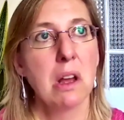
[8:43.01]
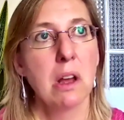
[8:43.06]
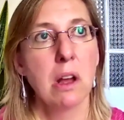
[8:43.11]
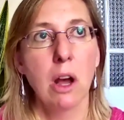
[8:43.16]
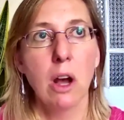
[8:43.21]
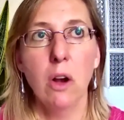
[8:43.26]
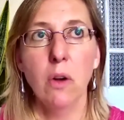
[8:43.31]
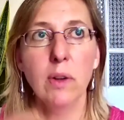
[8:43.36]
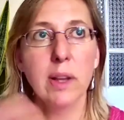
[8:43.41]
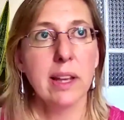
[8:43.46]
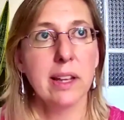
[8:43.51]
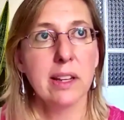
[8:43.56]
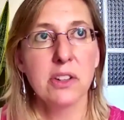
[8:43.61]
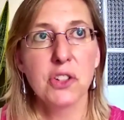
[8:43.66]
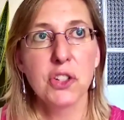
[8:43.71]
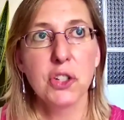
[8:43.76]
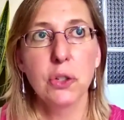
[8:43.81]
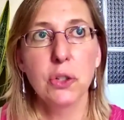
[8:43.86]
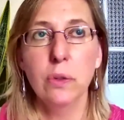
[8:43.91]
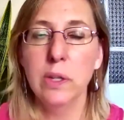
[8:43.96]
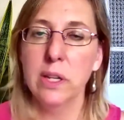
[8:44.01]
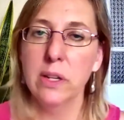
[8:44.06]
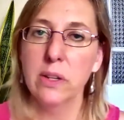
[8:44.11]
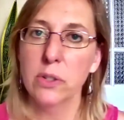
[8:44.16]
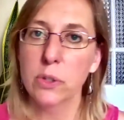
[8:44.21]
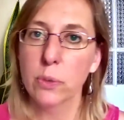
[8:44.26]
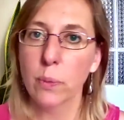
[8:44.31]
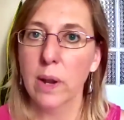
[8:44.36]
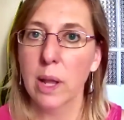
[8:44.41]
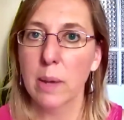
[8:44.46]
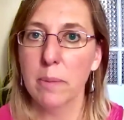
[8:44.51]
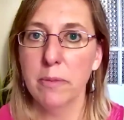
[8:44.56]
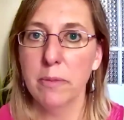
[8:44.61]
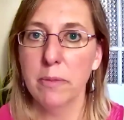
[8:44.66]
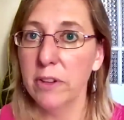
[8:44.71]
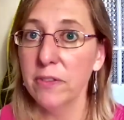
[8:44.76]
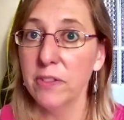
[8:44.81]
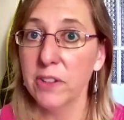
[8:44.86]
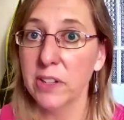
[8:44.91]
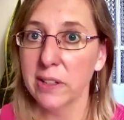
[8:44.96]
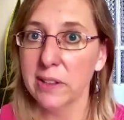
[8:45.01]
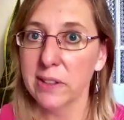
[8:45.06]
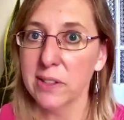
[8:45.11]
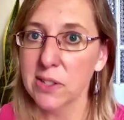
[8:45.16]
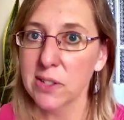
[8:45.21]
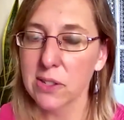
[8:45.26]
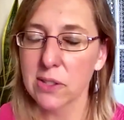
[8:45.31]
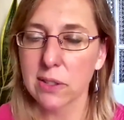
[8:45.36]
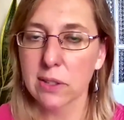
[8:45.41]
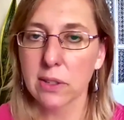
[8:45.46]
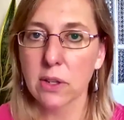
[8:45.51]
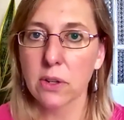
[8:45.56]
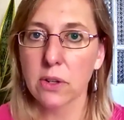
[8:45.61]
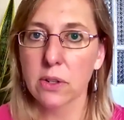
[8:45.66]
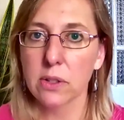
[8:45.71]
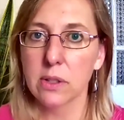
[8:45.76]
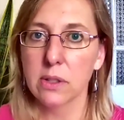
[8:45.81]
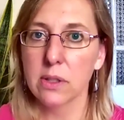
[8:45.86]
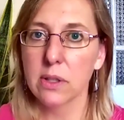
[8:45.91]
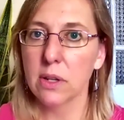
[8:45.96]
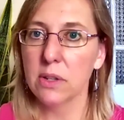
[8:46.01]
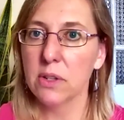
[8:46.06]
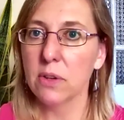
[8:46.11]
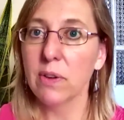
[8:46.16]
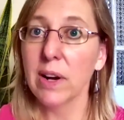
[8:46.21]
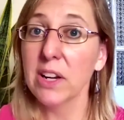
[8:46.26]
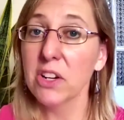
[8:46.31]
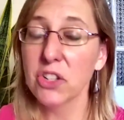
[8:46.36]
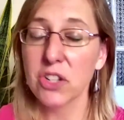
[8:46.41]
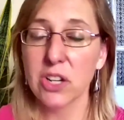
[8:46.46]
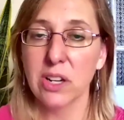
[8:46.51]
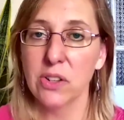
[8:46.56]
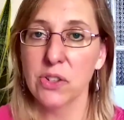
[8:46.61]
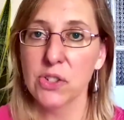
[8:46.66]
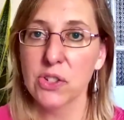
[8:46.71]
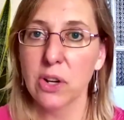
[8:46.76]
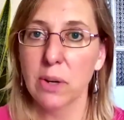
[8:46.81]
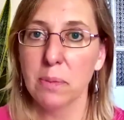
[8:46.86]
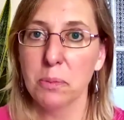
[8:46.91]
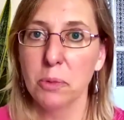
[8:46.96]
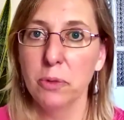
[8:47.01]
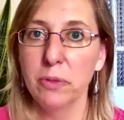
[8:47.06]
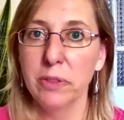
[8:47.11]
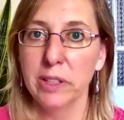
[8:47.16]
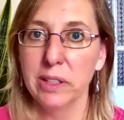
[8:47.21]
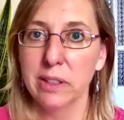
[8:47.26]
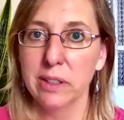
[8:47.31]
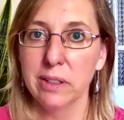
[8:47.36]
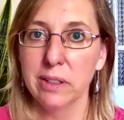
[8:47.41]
okay, in 2 years when I'm 50, this is the direction I'll start moving in.